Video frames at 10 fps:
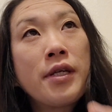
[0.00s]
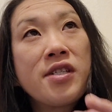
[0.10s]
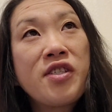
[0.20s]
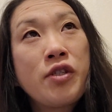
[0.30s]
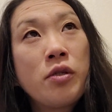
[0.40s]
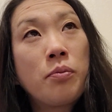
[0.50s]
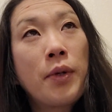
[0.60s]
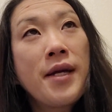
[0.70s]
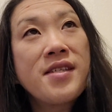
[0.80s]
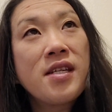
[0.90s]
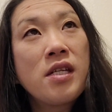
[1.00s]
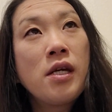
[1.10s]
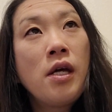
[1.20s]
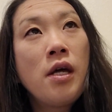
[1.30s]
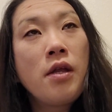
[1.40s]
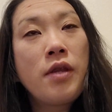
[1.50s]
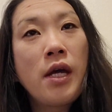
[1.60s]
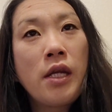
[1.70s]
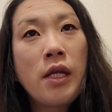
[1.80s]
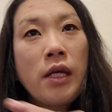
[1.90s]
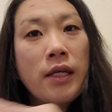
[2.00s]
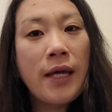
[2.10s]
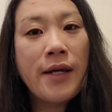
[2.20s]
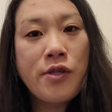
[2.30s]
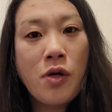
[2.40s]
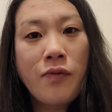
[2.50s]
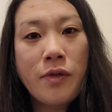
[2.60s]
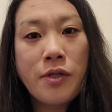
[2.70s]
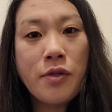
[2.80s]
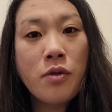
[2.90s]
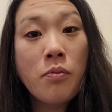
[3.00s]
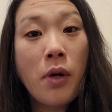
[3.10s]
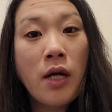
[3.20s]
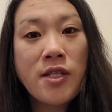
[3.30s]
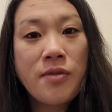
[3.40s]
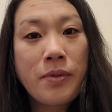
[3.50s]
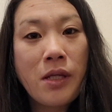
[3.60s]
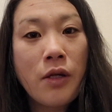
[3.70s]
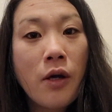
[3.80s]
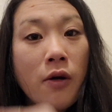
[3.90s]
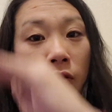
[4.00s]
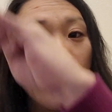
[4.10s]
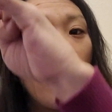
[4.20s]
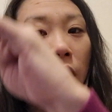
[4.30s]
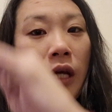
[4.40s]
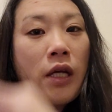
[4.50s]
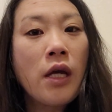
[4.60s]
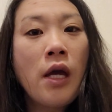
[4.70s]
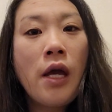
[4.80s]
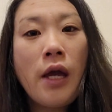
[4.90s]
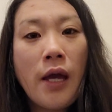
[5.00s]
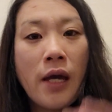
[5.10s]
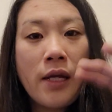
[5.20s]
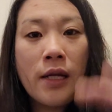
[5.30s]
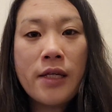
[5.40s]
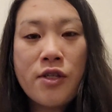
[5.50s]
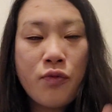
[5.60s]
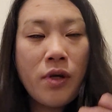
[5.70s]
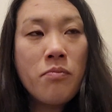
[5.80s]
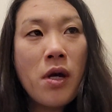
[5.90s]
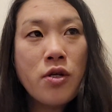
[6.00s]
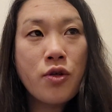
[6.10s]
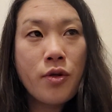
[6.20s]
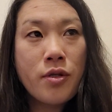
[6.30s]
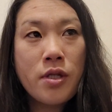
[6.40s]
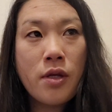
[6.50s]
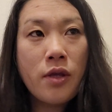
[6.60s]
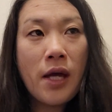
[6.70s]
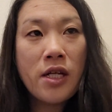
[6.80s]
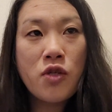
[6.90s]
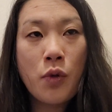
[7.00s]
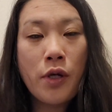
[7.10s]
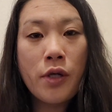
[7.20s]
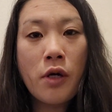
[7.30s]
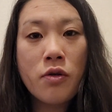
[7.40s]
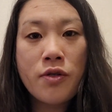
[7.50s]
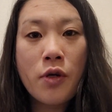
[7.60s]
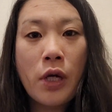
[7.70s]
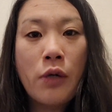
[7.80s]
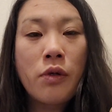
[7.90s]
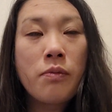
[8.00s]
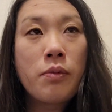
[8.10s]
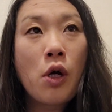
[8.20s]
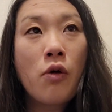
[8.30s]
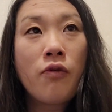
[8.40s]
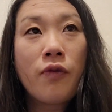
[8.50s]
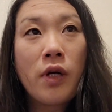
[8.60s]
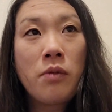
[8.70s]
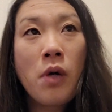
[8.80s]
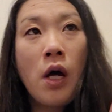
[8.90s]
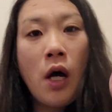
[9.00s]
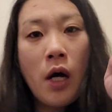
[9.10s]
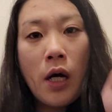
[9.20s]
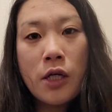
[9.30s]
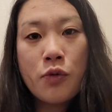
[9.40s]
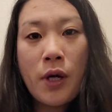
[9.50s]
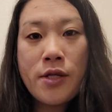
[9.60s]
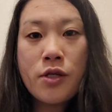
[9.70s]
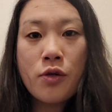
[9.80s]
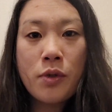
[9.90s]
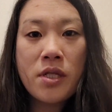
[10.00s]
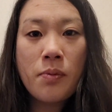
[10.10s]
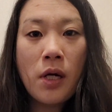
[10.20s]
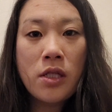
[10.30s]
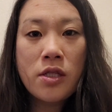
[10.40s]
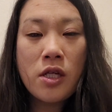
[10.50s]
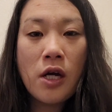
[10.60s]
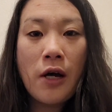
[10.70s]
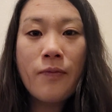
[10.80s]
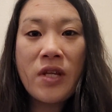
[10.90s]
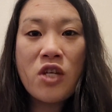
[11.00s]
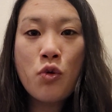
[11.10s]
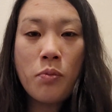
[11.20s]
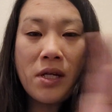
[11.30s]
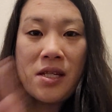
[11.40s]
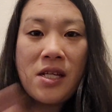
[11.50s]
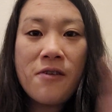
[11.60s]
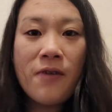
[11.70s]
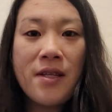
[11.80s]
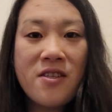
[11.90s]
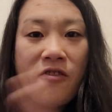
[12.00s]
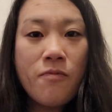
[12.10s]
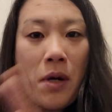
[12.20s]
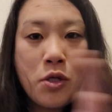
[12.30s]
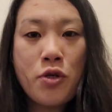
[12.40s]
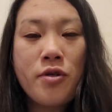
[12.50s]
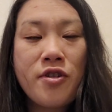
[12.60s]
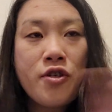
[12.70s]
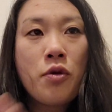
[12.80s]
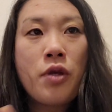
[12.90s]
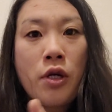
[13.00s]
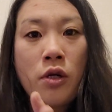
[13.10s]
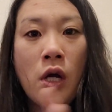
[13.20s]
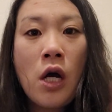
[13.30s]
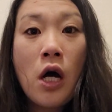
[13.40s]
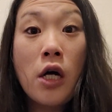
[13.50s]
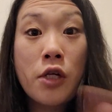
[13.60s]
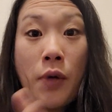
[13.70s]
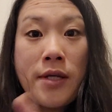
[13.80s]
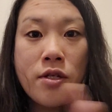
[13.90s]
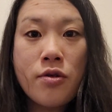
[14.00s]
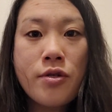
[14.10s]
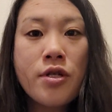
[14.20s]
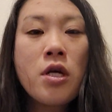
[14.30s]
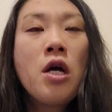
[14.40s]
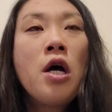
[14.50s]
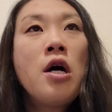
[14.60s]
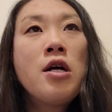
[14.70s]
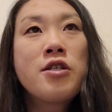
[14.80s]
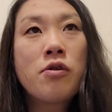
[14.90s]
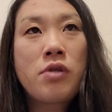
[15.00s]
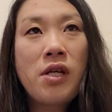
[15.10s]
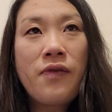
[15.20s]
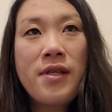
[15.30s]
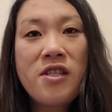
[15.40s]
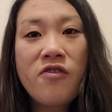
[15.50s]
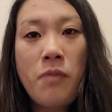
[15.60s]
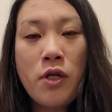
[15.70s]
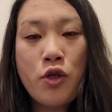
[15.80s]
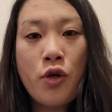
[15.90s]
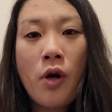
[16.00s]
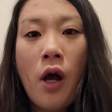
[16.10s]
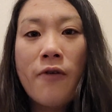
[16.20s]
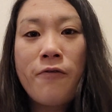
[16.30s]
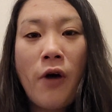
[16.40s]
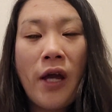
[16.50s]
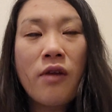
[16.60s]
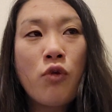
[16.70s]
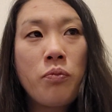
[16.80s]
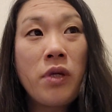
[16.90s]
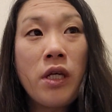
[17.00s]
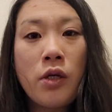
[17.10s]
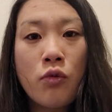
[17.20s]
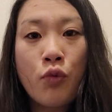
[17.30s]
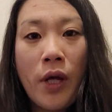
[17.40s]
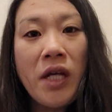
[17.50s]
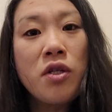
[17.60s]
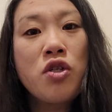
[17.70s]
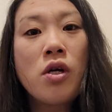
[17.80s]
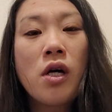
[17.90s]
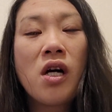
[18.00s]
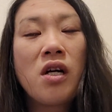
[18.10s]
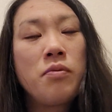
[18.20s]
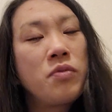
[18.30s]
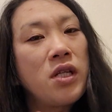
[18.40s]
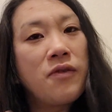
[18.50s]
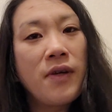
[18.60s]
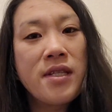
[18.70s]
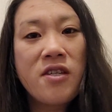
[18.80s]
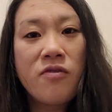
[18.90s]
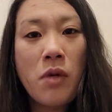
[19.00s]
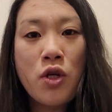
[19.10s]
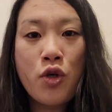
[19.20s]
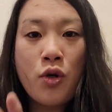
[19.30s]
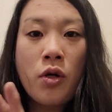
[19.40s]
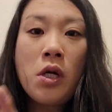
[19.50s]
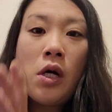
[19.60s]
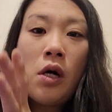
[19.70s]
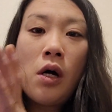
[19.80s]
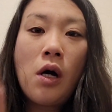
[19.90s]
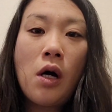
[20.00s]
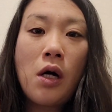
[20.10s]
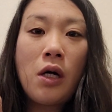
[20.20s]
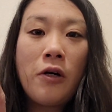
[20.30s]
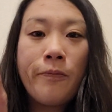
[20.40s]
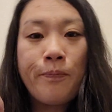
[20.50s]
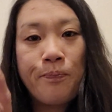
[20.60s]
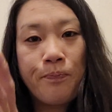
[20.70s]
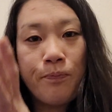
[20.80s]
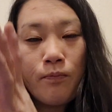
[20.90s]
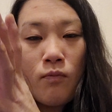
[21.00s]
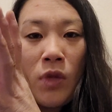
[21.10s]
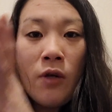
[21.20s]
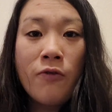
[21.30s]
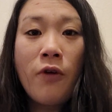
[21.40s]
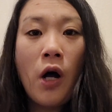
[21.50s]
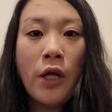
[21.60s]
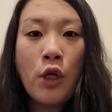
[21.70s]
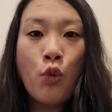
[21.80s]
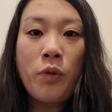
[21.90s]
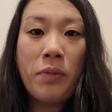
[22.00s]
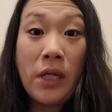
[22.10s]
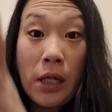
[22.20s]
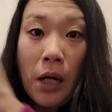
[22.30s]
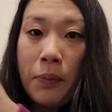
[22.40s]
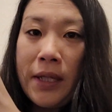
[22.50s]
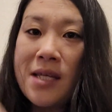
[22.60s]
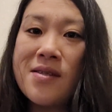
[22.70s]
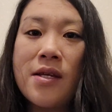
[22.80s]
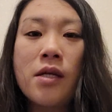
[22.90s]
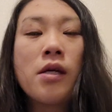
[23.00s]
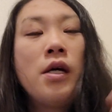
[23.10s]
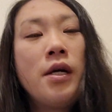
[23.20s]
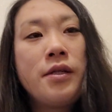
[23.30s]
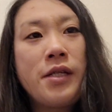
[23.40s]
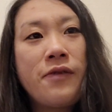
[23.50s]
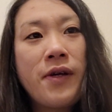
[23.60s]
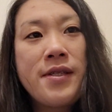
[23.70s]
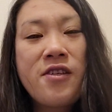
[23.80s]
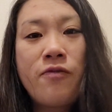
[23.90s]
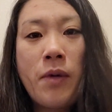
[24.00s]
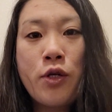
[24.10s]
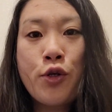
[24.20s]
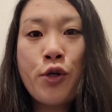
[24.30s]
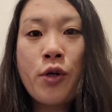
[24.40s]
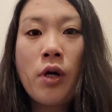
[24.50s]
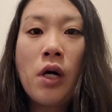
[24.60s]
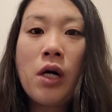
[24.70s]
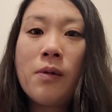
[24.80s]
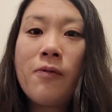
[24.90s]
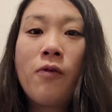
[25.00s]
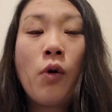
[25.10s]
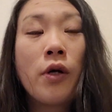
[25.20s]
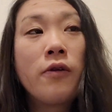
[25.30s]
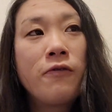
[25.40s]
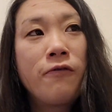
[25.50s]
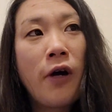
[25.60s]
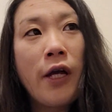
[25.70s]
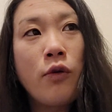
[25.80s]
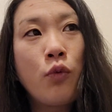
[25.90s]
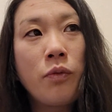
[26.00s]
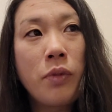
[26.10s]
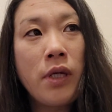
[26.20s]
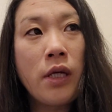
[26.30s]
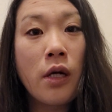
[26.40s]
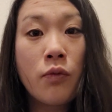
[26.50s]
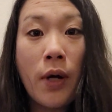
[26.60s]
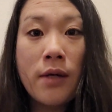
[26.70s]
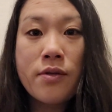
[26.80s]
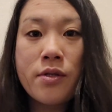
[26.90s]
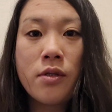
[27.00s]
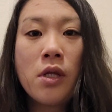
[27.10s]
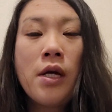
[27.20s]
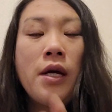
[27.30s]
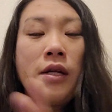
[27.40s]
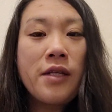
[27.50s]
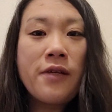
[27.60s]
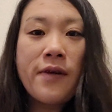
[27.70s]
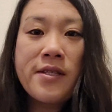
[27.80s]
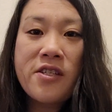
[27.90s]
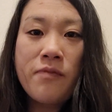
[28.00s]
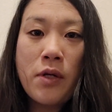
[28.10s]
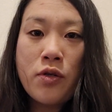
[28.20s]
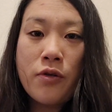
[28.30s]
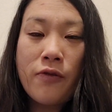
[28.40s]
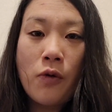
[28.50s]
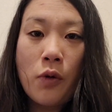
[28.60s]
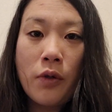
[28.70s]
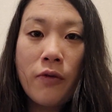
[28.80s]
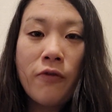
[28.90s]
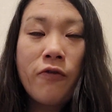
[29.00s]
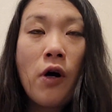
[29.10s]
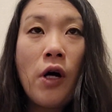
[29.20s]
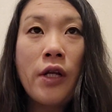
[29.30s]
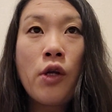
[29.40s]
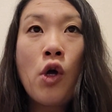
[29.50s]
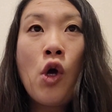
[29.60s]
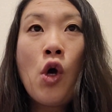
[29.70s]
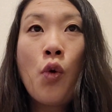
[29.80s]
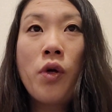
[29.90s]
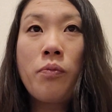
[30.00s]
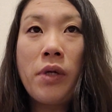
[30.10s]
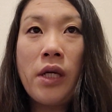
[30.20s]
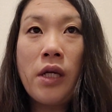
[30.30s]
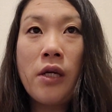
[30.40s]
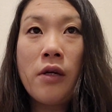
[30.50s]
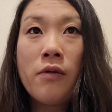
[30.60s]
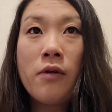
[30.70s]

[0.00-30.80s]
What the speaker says: is still present, then kicks over to possibly funny. And in extreme measures, that is where you go. So it would go from aggressor response. These would be defensive measures, so they're aggressors. So defensive measure fight would be rage. Defensive measure fawn would be appeasing. Defensive measure for fight would be arousal. Defensive measure for fawn would be